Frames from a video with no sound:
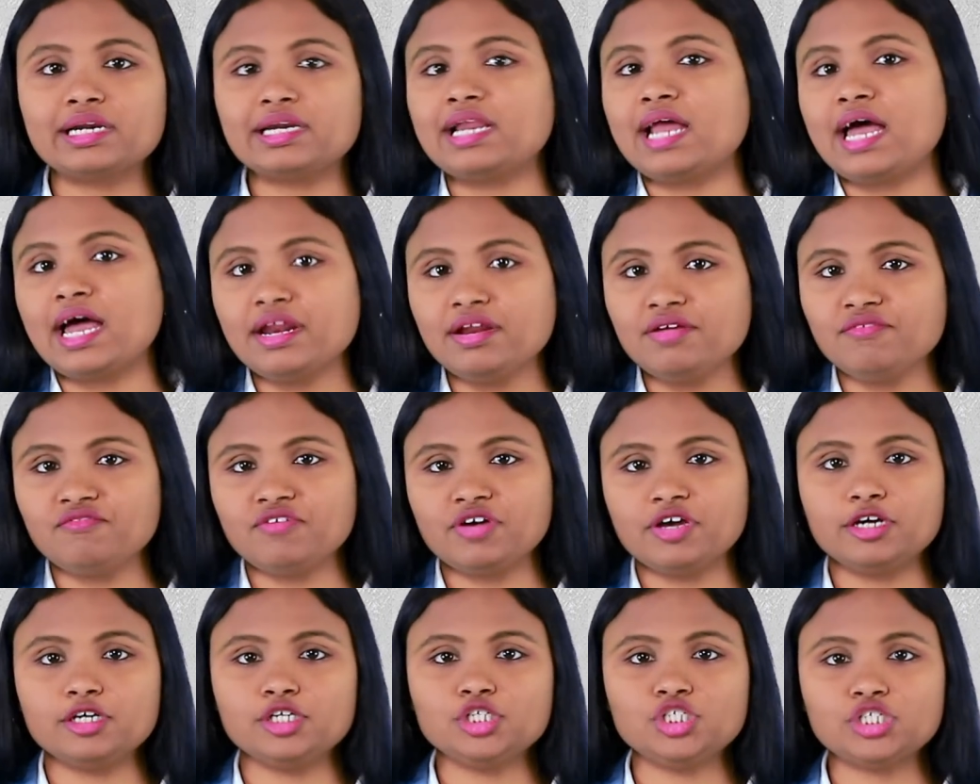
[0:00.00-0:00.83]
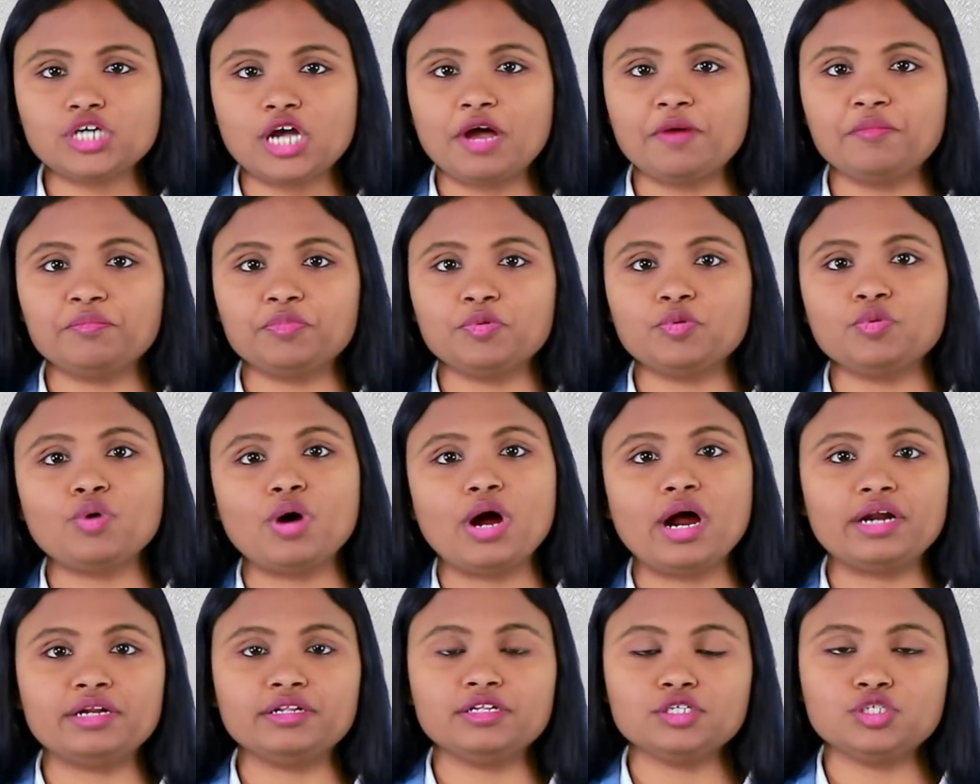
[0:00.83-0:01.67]
clarifying shampoo
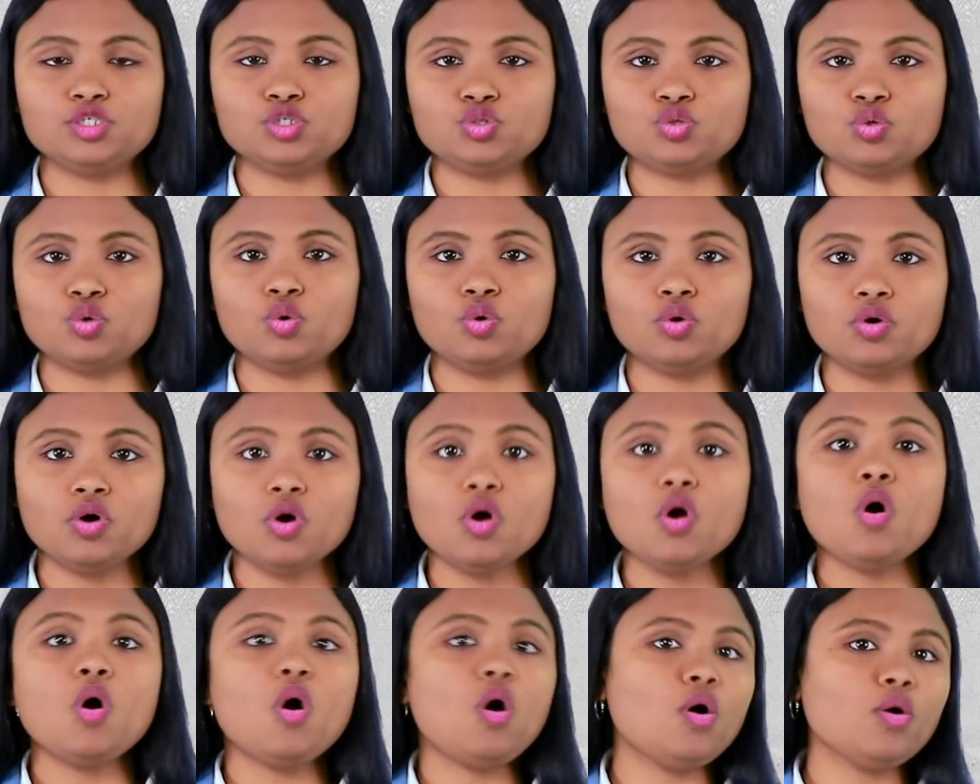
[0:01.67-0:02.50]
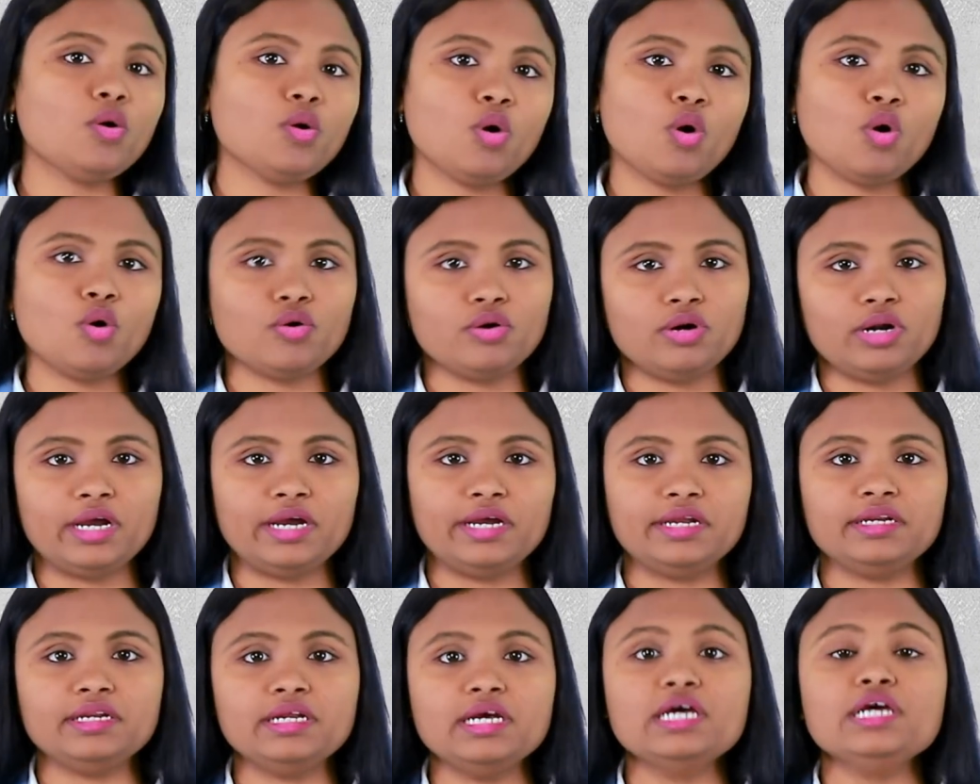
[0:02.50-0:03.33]
at the store or
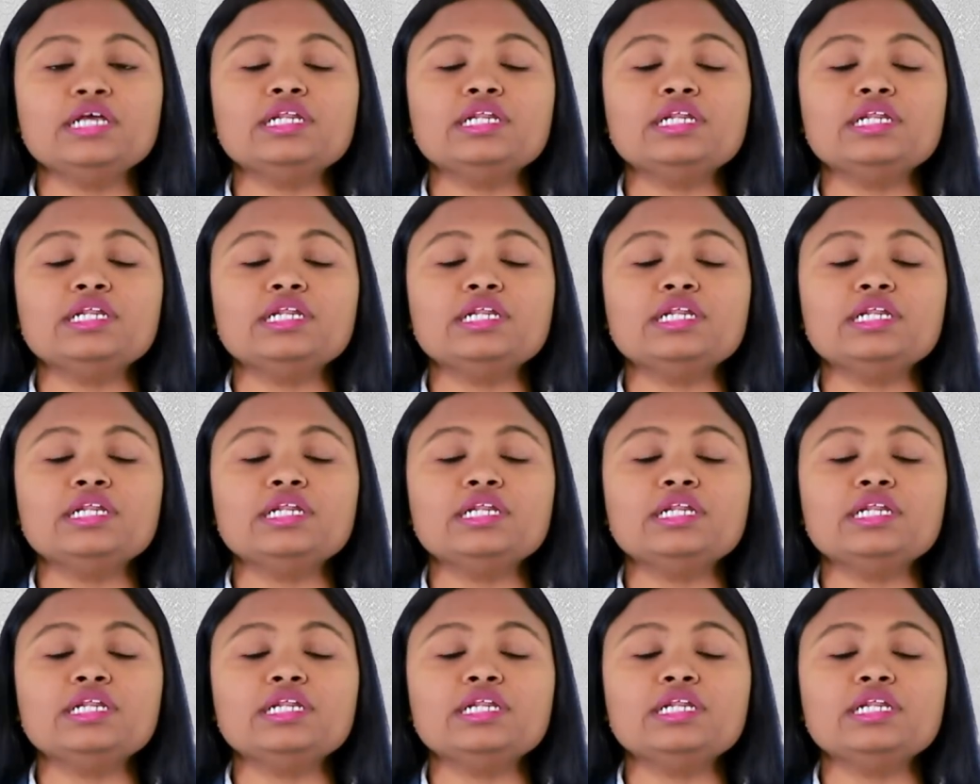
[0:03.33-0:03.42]
online.